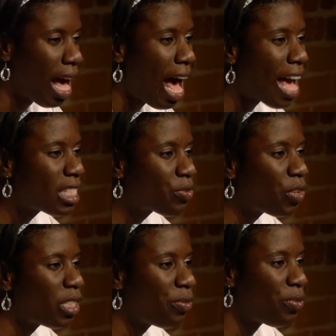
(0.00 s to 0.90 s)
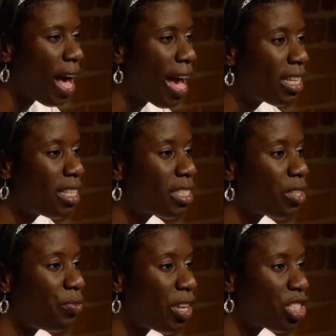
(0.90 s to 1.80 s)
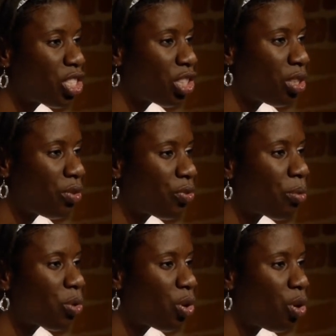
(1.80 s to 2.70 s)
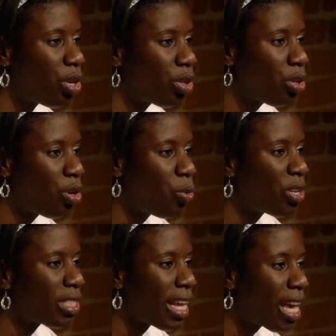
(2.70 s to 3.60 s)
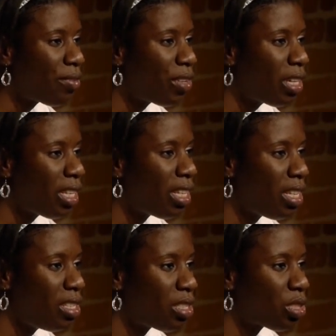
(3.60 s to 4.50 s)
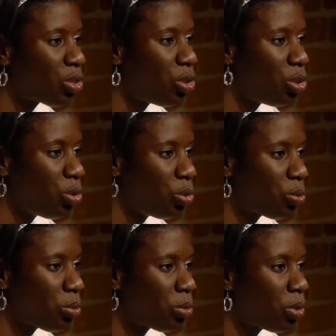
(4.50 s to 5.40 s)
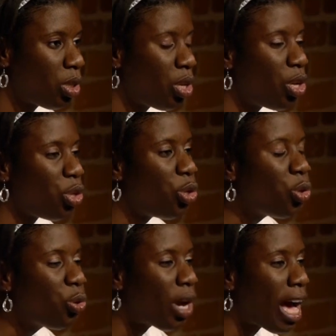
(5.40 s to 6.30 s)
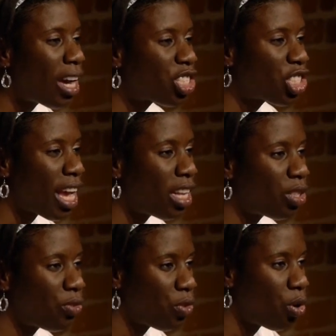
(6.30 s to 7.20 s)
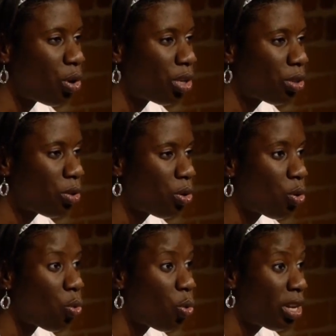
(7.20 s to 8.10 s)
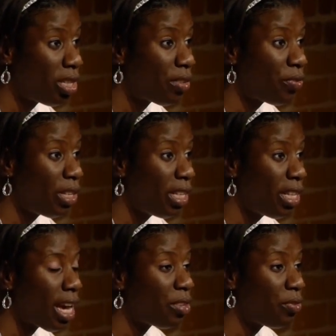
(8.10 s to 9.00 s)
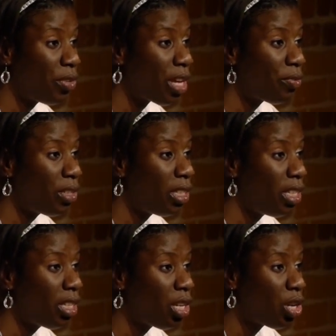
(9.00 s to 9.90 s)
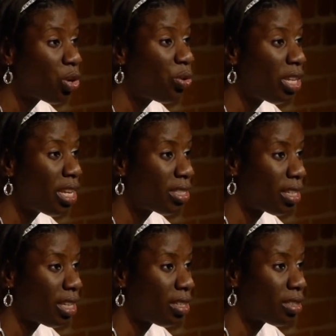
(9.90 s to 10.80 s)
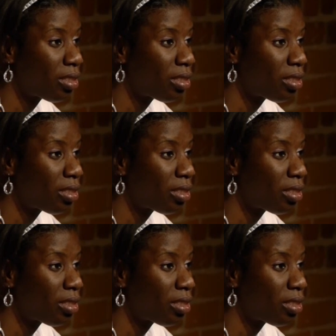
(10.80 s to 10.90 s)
Ask for divine intervention from God, whatever He is to you. You are a child of God, wonderfully and fearfully created.